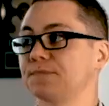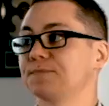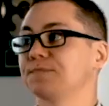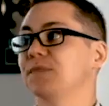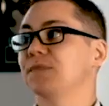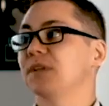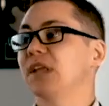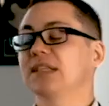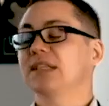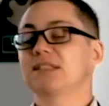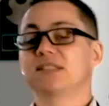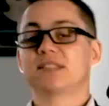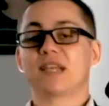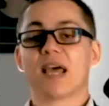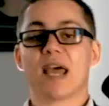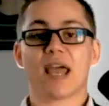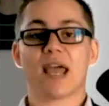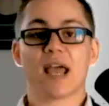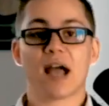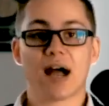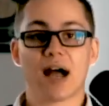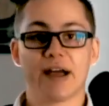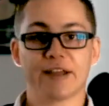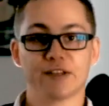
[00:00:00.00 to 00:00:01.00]
let's
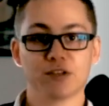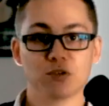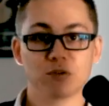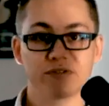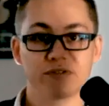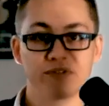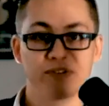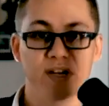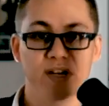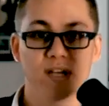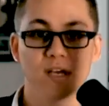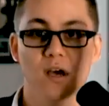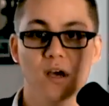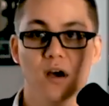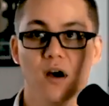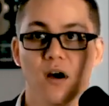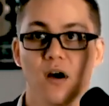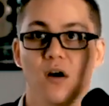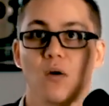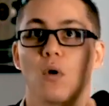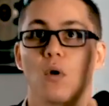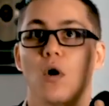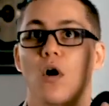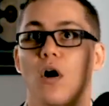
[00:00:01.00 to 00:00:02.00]
say I do a
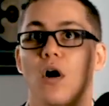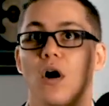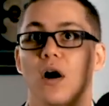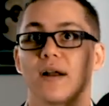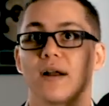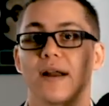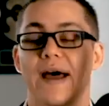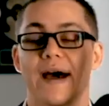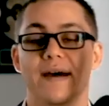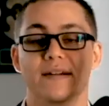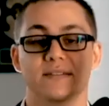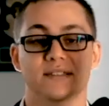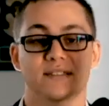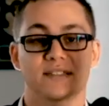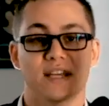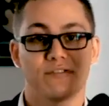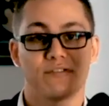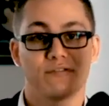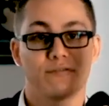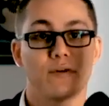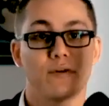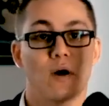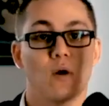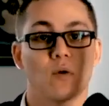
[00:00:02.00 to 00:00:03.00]
video on how to stay
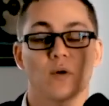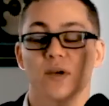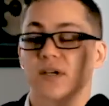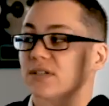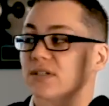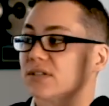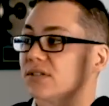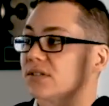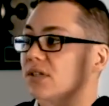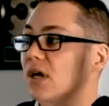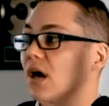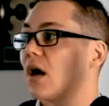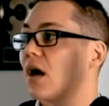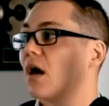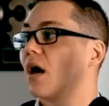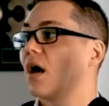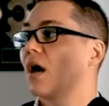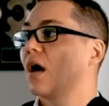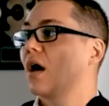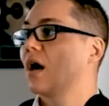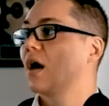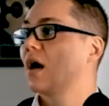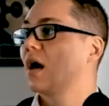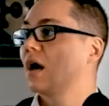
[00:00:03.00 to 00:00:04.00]
focused.
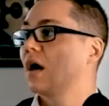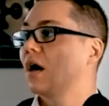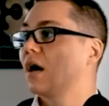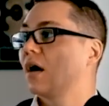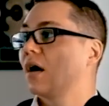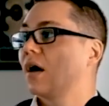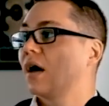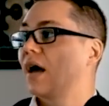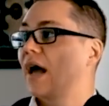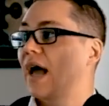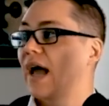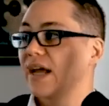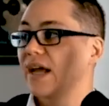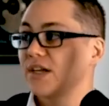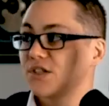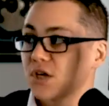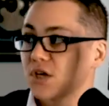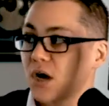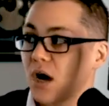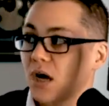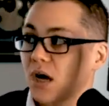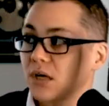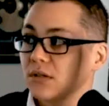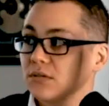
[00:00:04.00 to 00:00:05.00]
Hey,
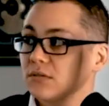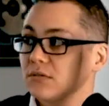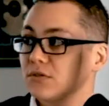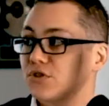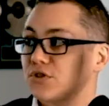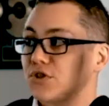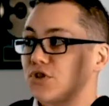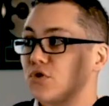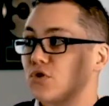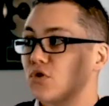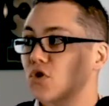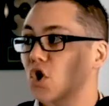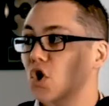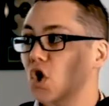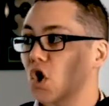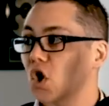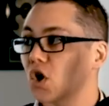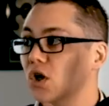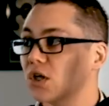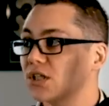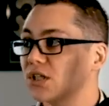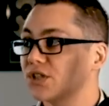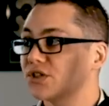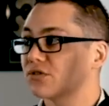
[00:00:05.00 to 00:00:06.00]
John, do you
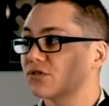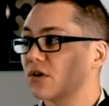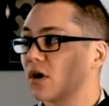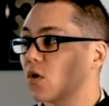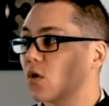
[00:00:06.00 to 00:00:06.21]
currently struggle